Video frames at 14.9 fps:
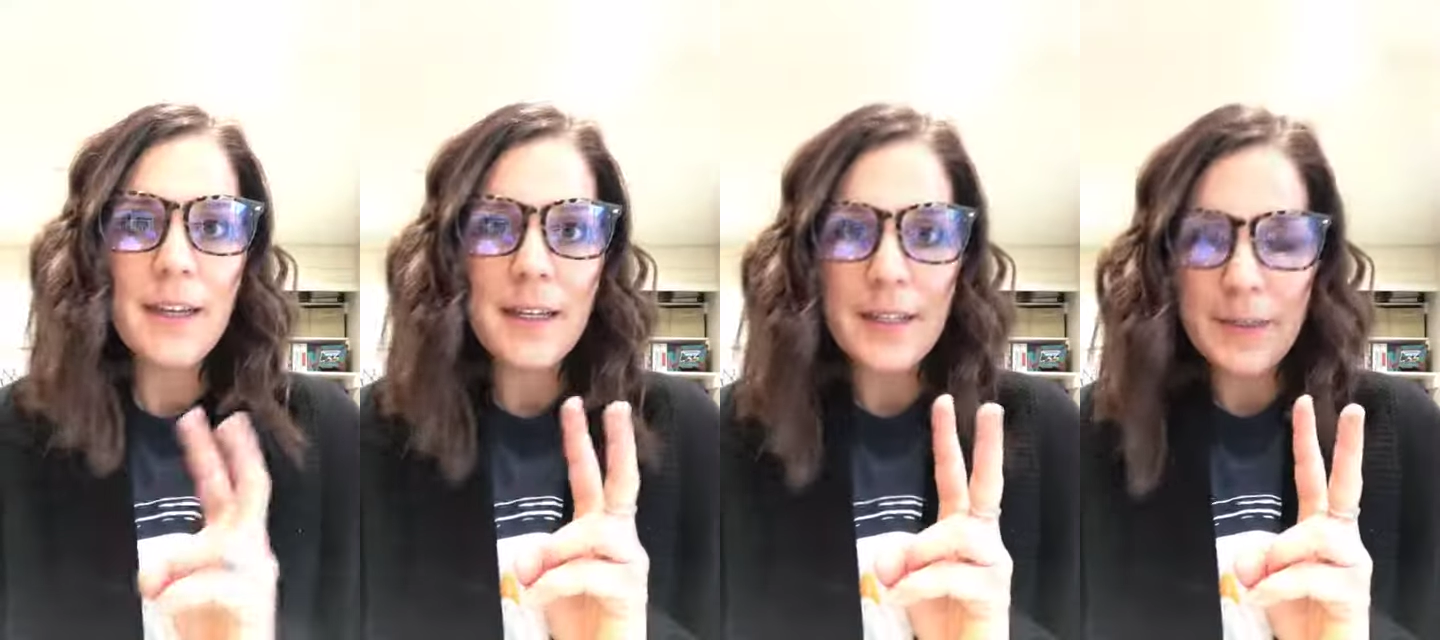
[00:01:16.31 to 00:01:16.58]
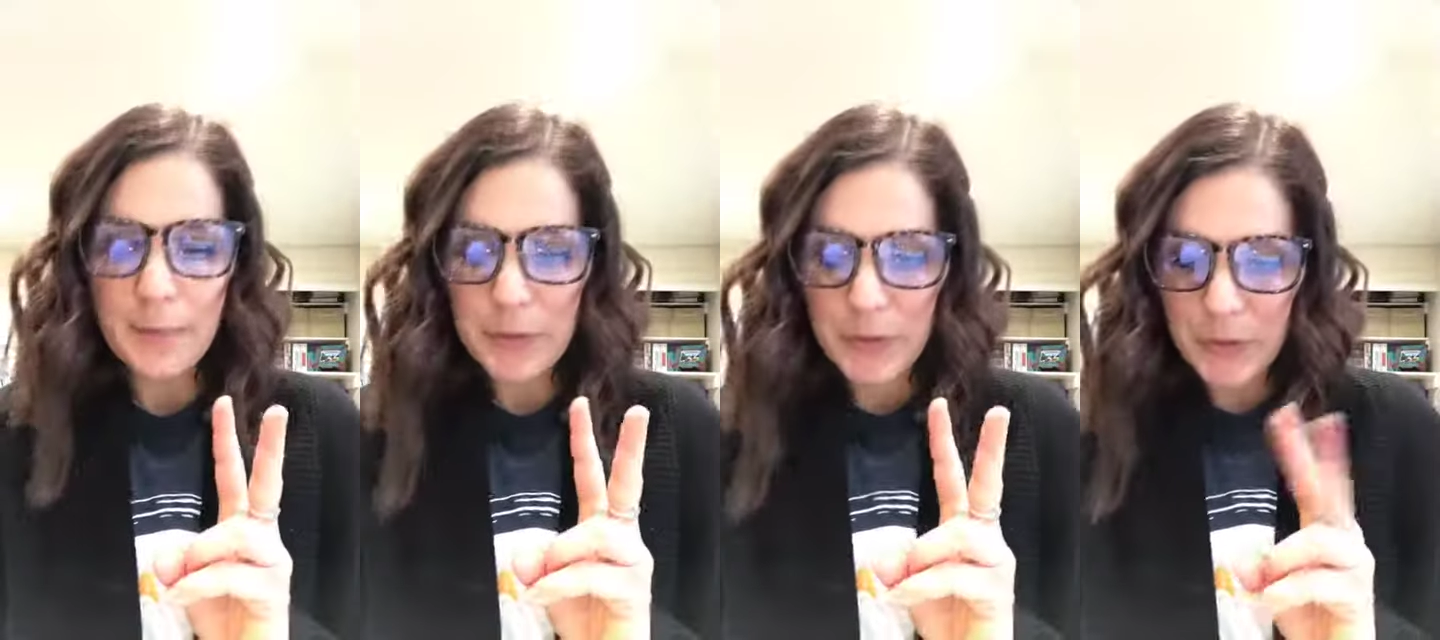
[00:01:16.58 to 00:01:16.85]

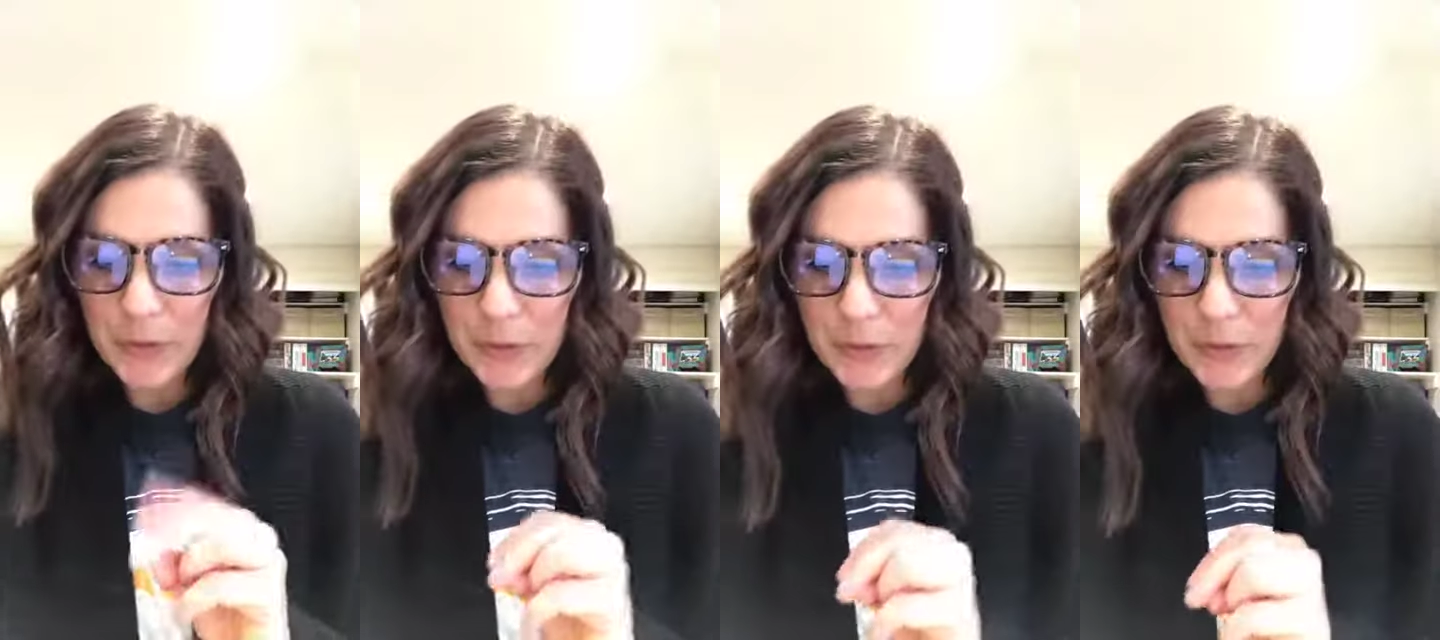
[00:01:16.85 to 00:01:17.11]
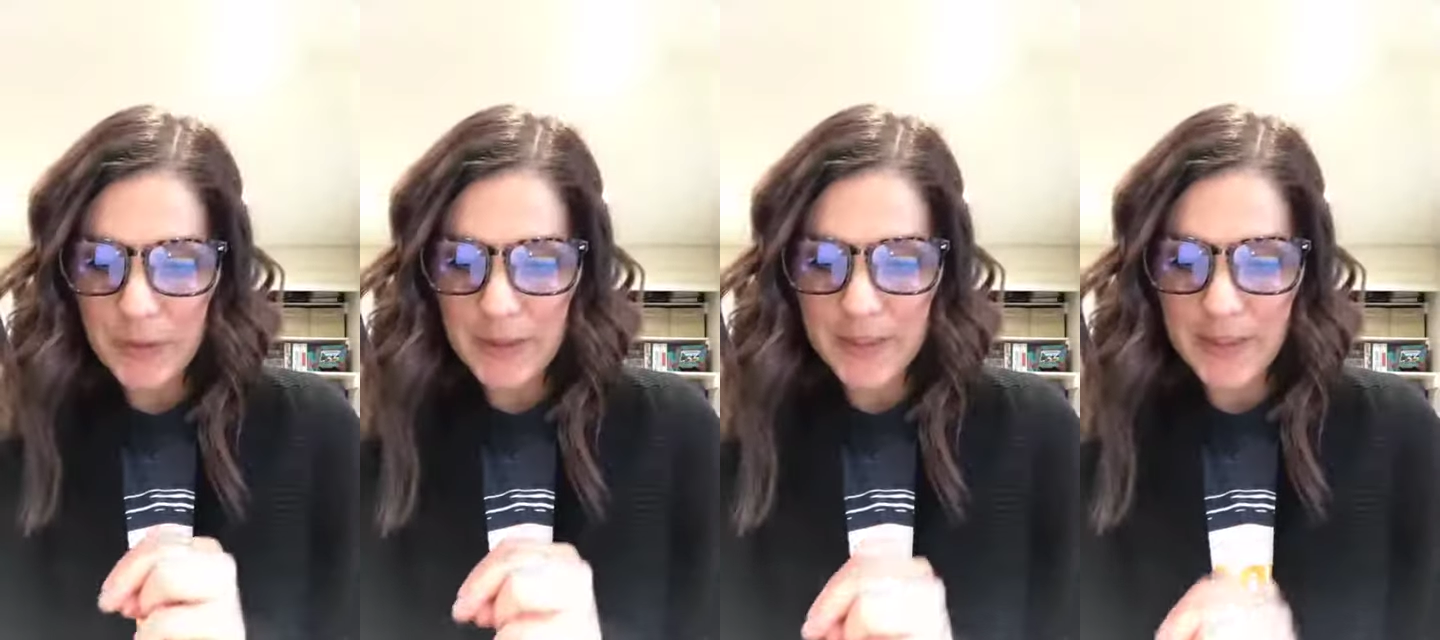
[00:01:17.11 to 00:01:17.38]
Number
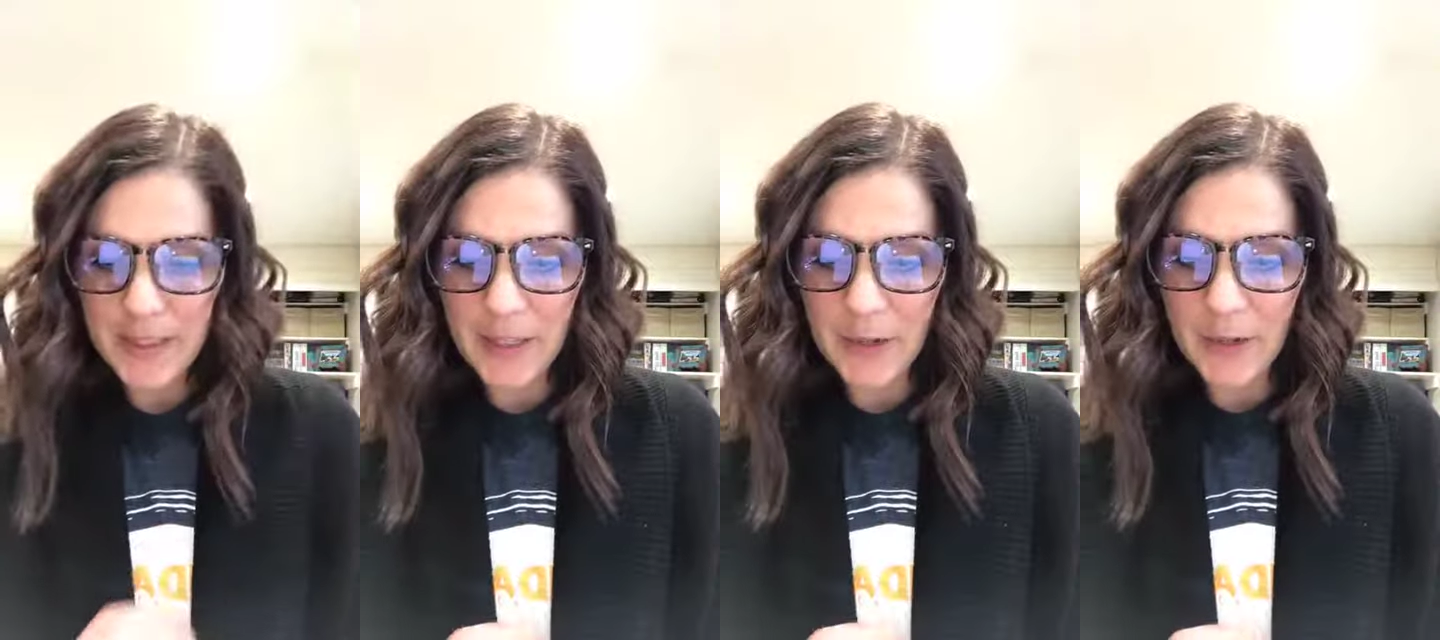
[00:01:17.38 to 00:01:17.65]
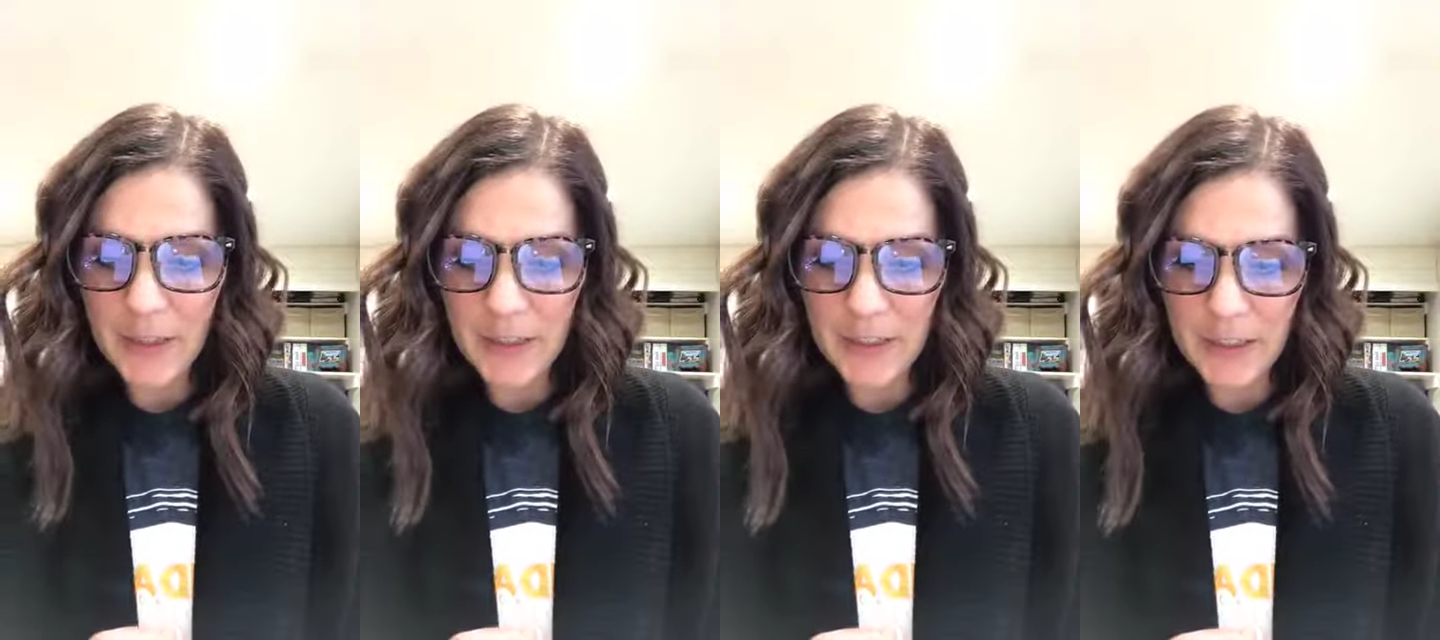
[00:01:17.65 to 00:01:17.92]
2 is the
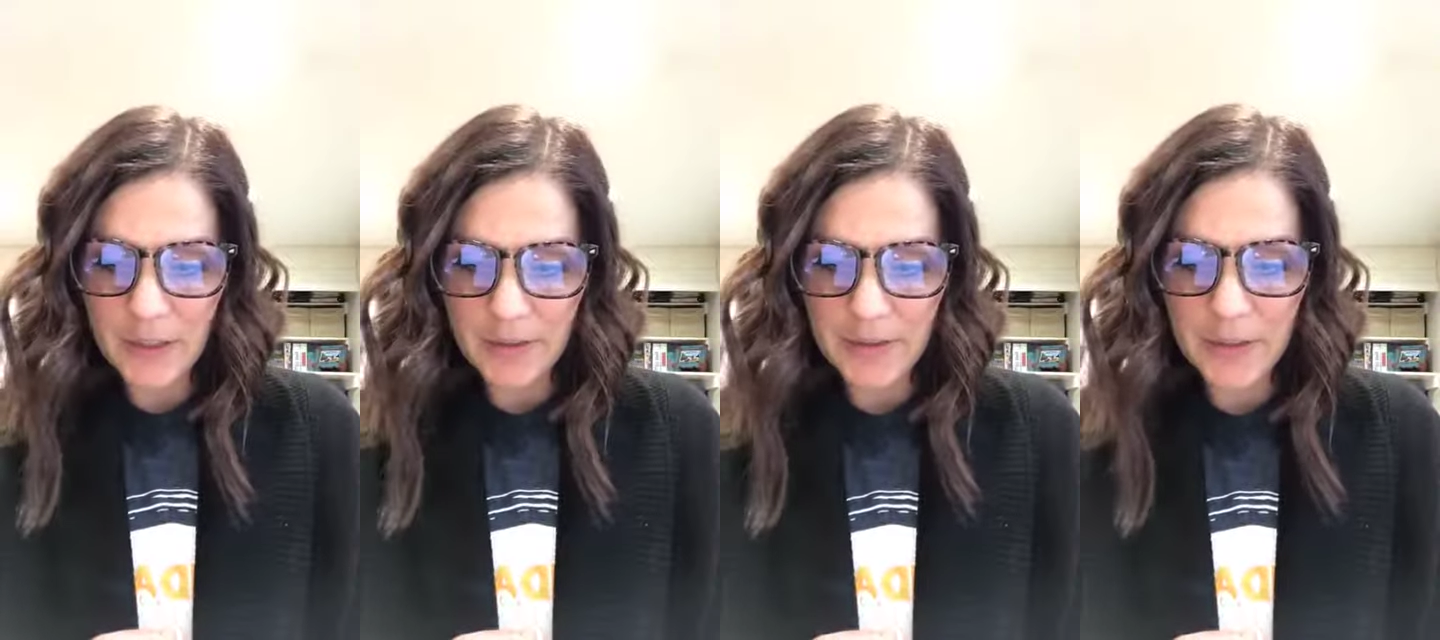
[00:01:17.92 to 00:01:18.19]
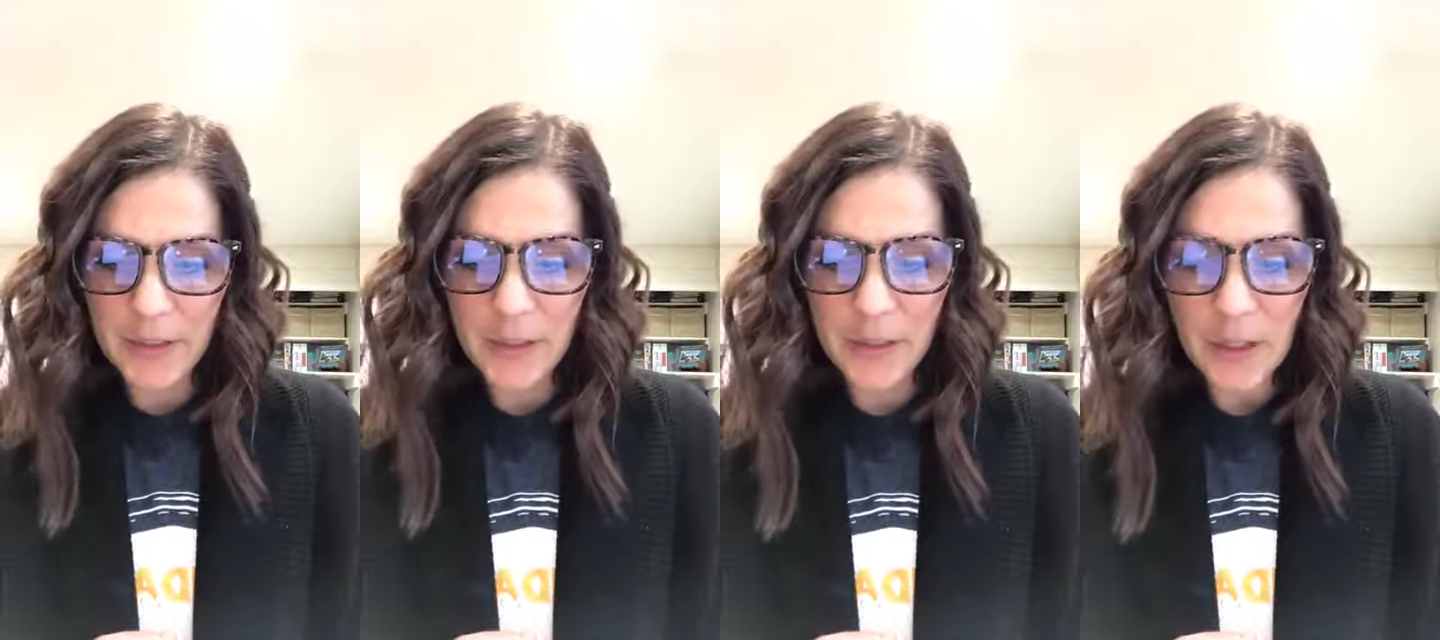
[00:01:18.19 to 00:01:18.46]
early
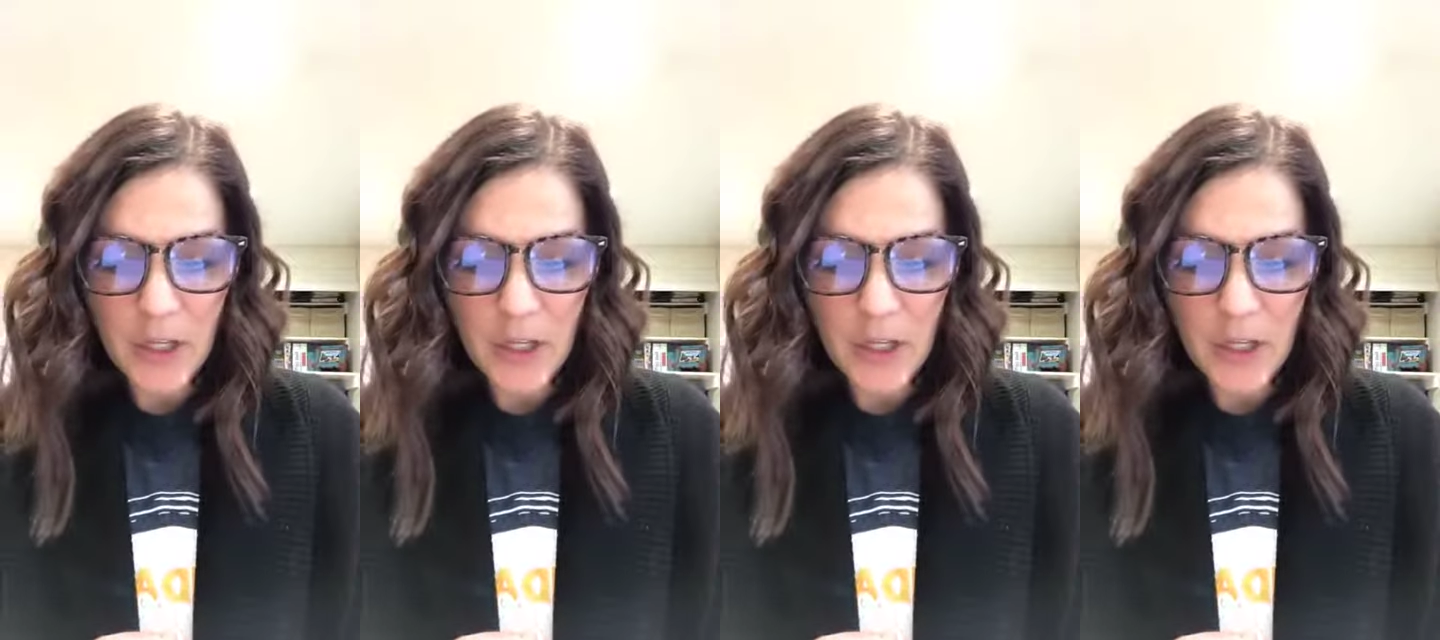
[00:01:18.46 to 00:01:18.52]
shift.